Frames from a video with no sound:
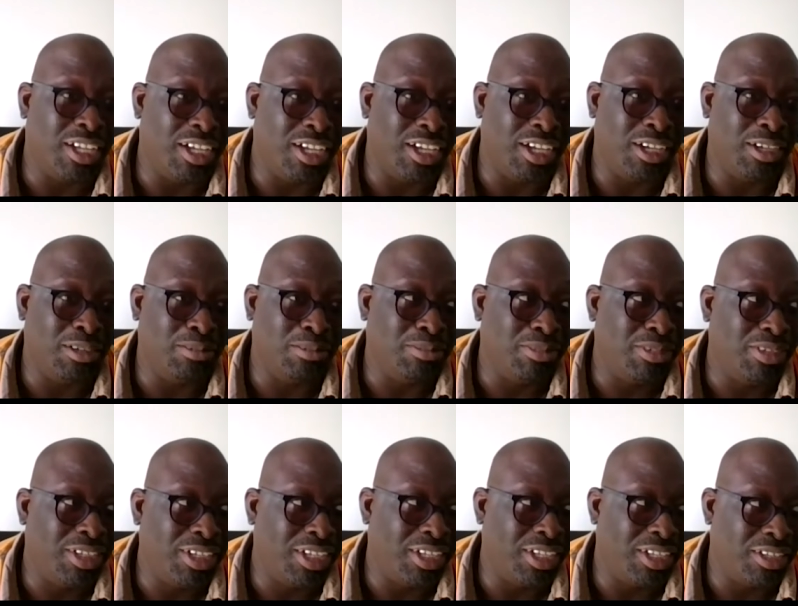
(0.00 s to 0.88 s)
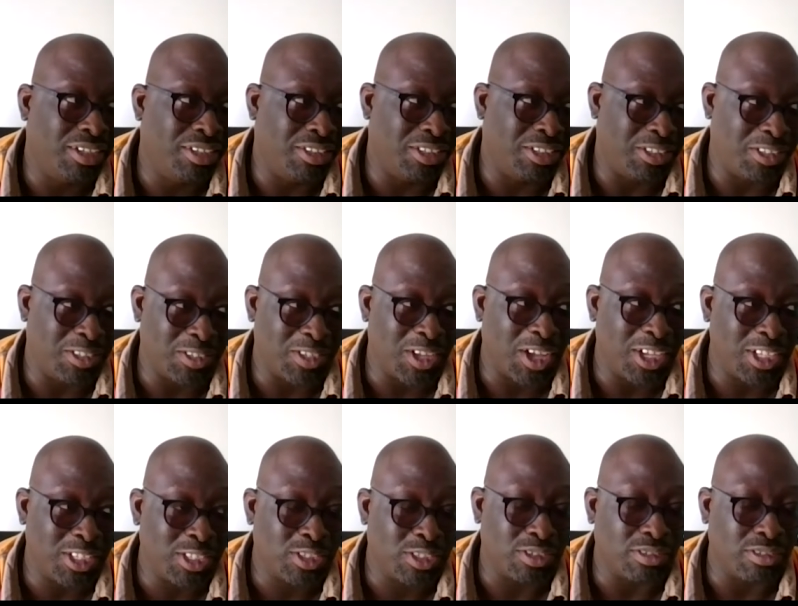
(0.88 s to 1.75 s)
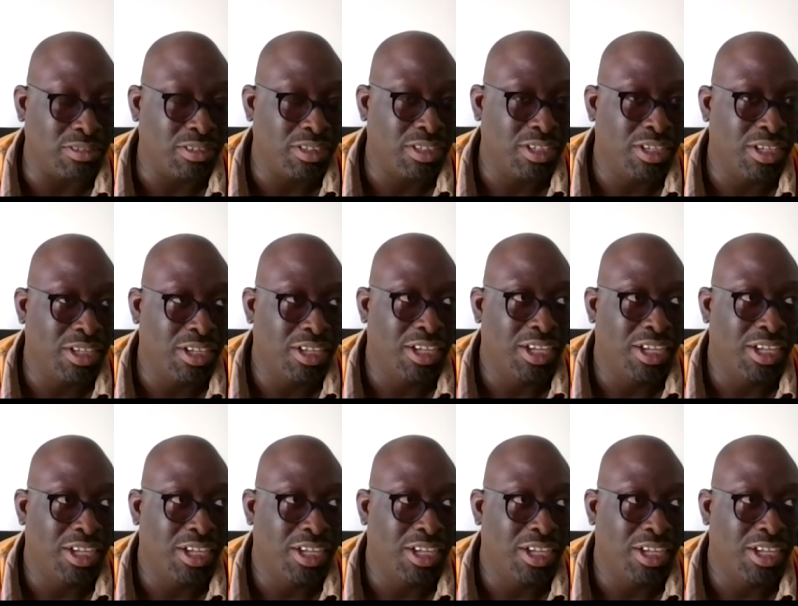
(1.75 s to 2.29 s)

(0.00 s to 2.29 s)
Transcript: um, the design school.